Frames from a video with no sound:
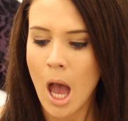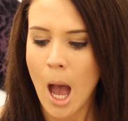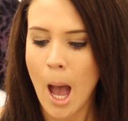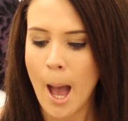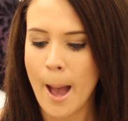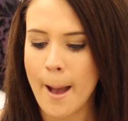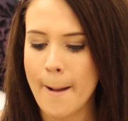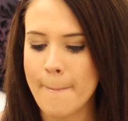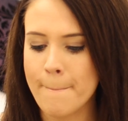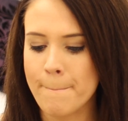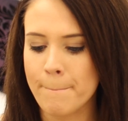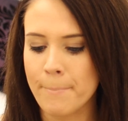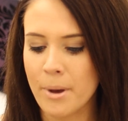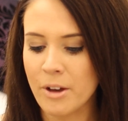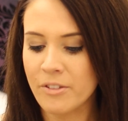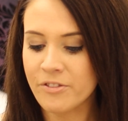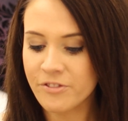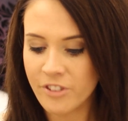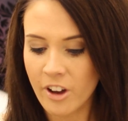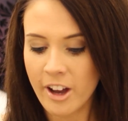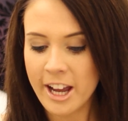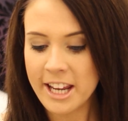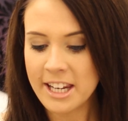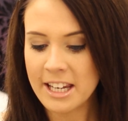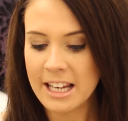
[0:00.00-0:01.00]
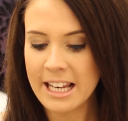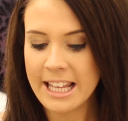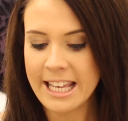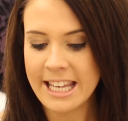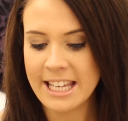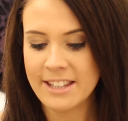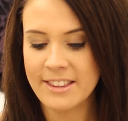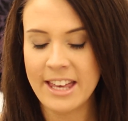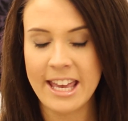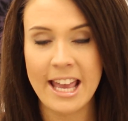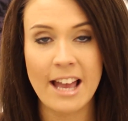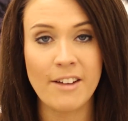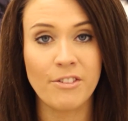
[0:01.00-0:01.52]
But
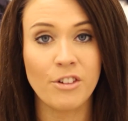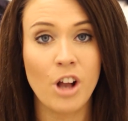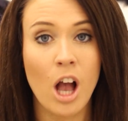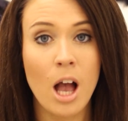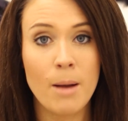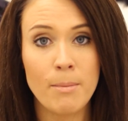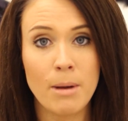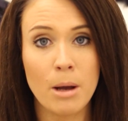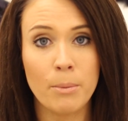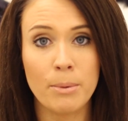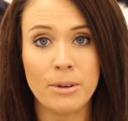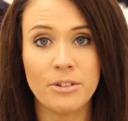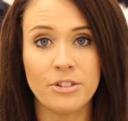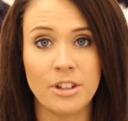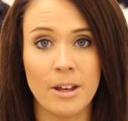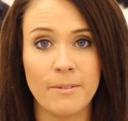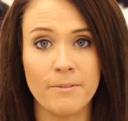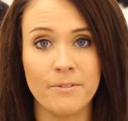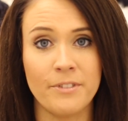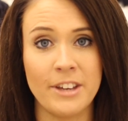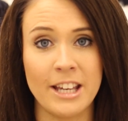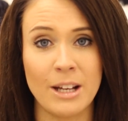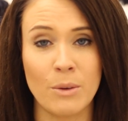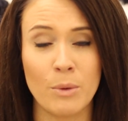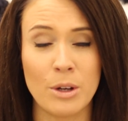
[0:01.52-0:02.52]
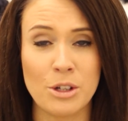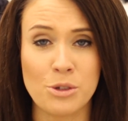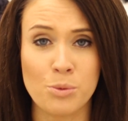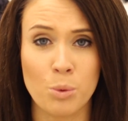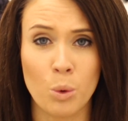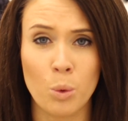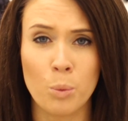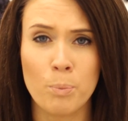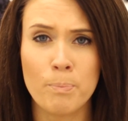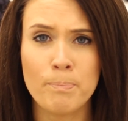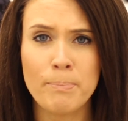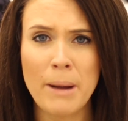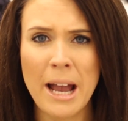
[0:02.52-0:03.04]
finally they have come up with something which
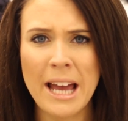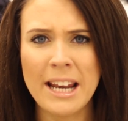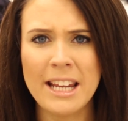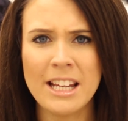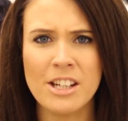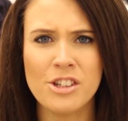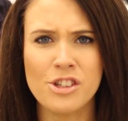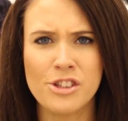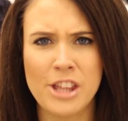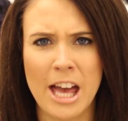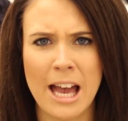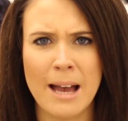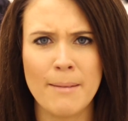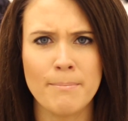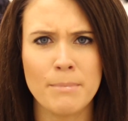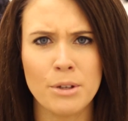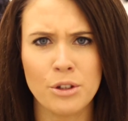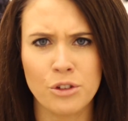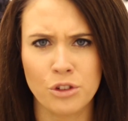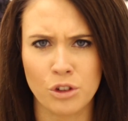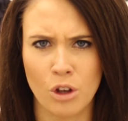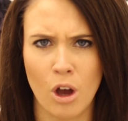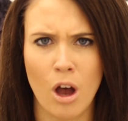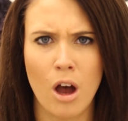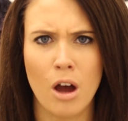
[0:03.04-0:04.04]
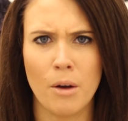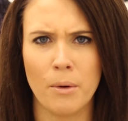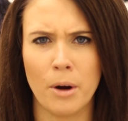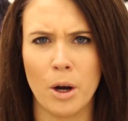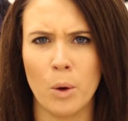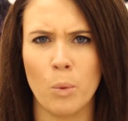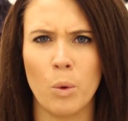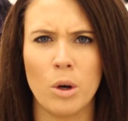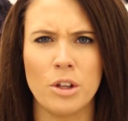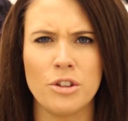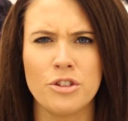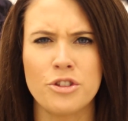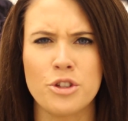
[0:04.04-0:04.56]
will banish that mascara
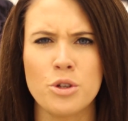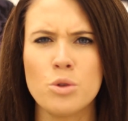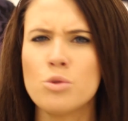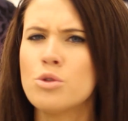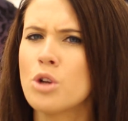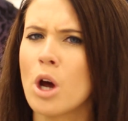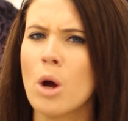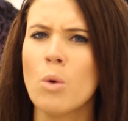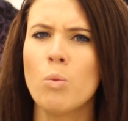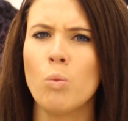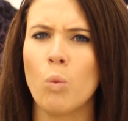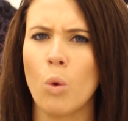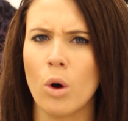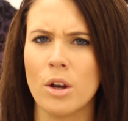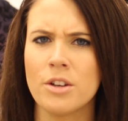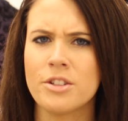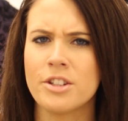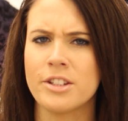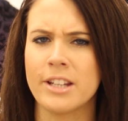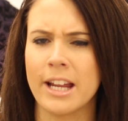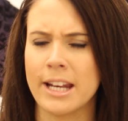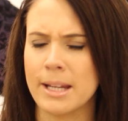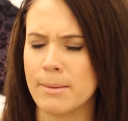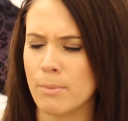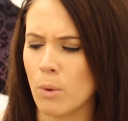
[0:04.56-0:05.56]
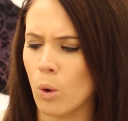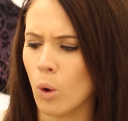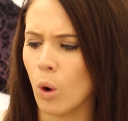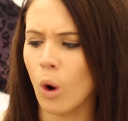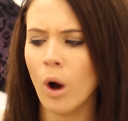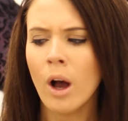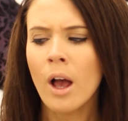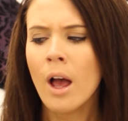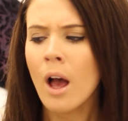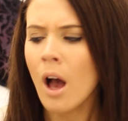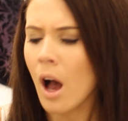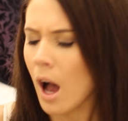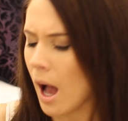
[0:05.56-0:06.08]
once you don't want it anymore,
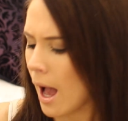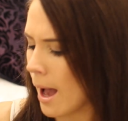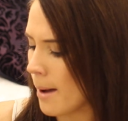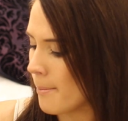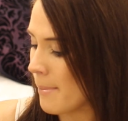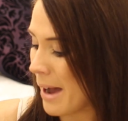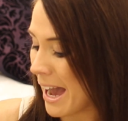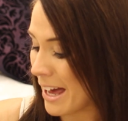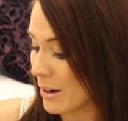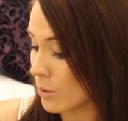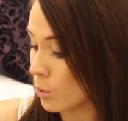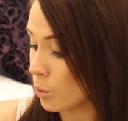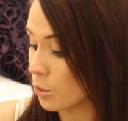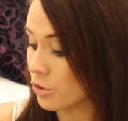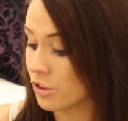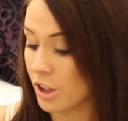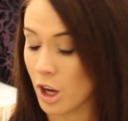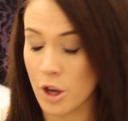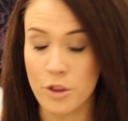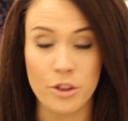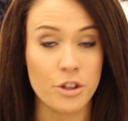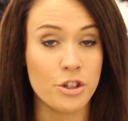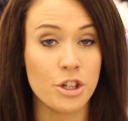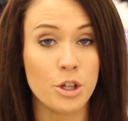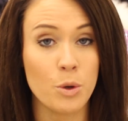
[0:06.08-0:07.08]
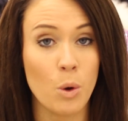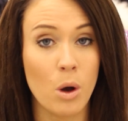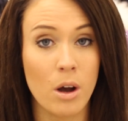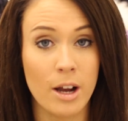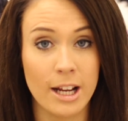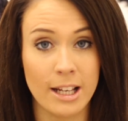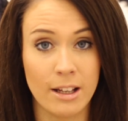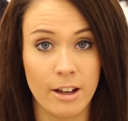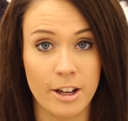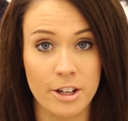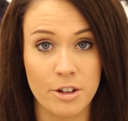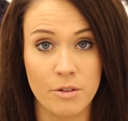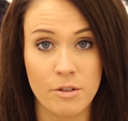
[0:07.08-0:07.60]
and also the new
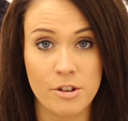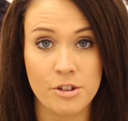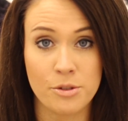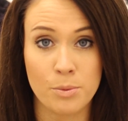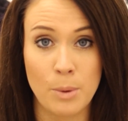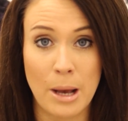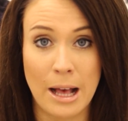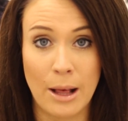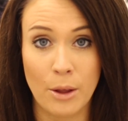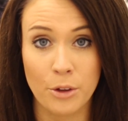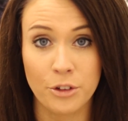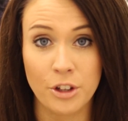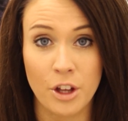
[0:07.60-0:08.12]
eyeliner as well.